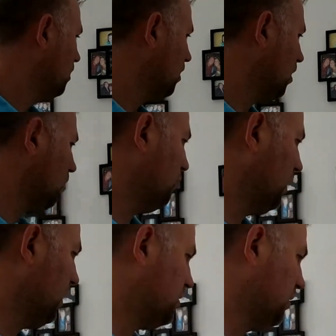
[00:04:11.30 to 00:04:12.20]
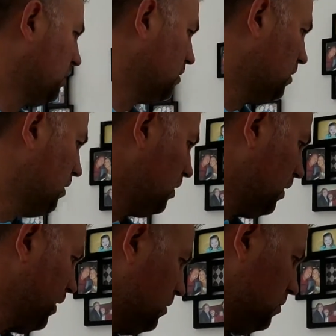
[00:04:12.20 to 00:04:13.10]
But as you can see, it
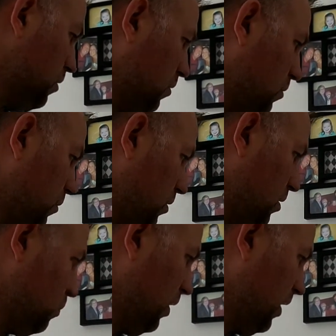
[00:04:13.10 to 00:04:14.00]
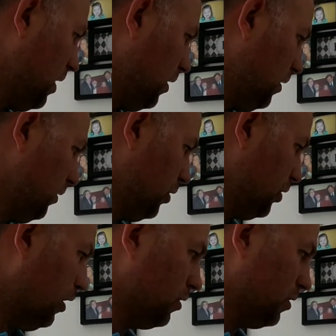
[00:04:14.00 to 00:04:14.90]
has all the display on it. You can
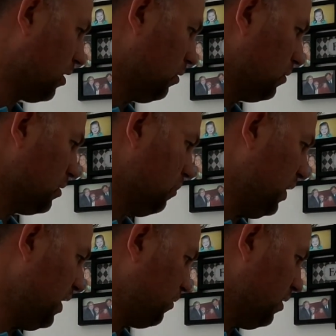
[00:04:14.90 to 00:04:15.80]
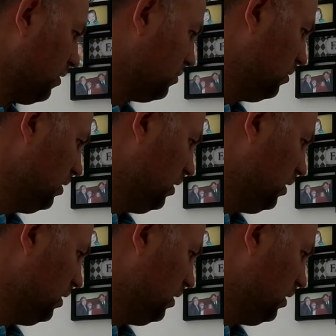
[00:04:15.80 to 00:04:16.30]
change the colors of the backgrounds.